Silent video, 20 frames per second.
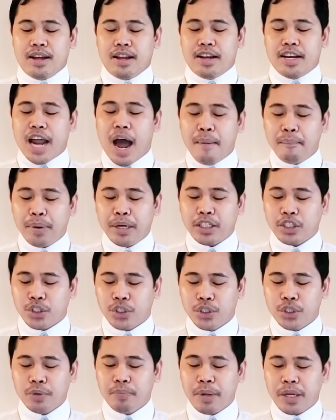Number
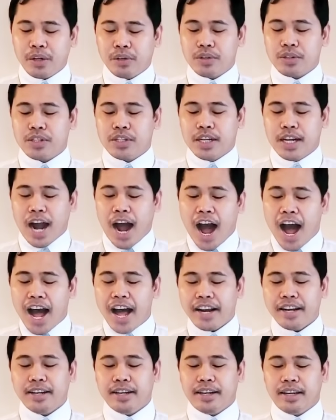two, because
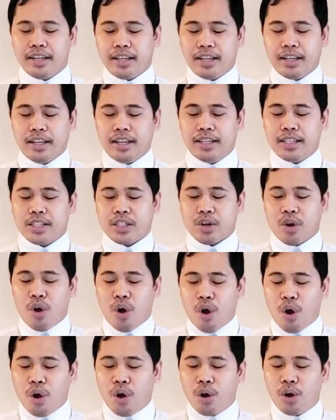God is
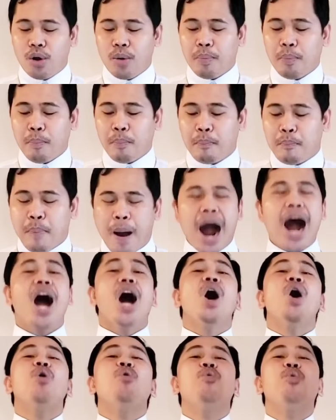all
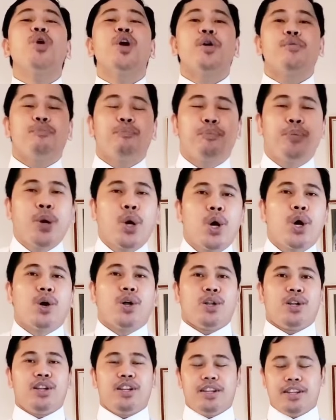
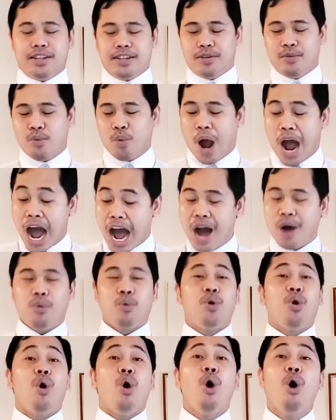powerful.
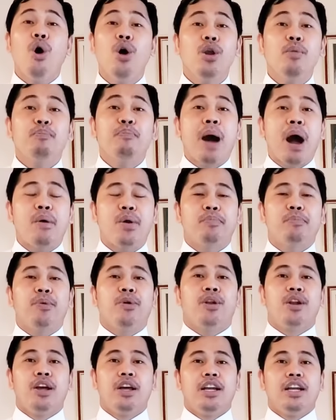Wow, all
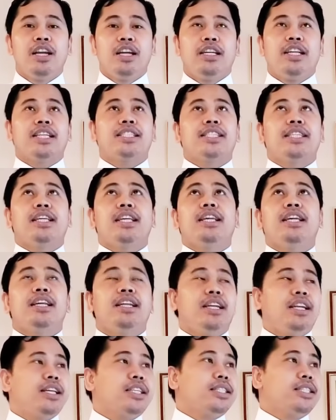powerful. That's
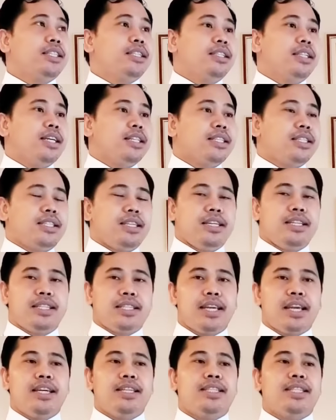it. That's that's it
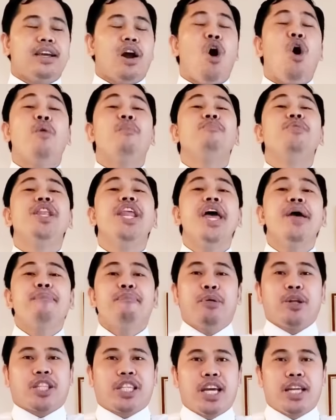says
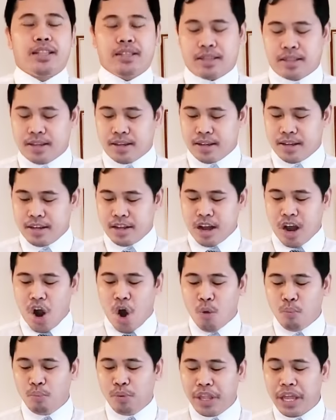omnipotent,
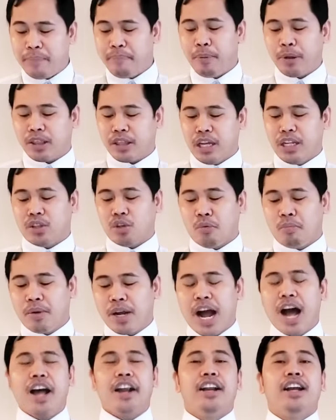omnipotent of
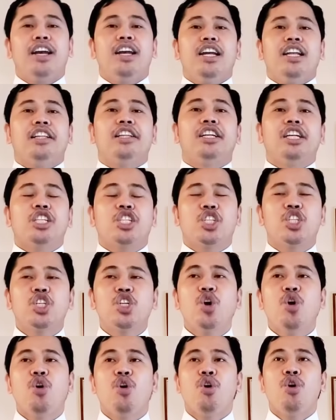God. There is
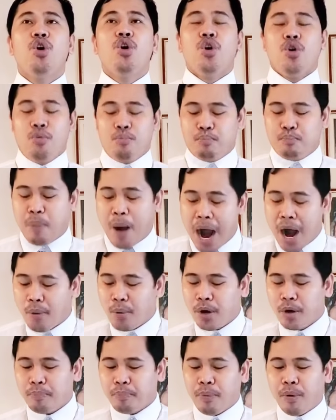no
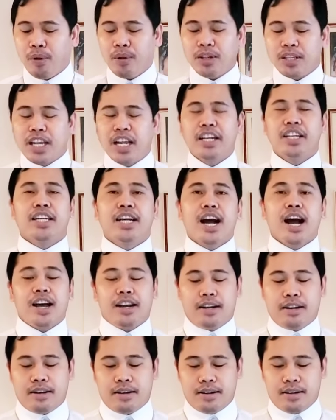powerful than
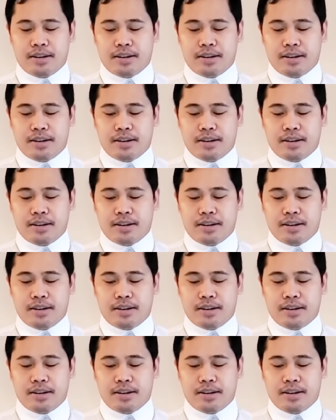God.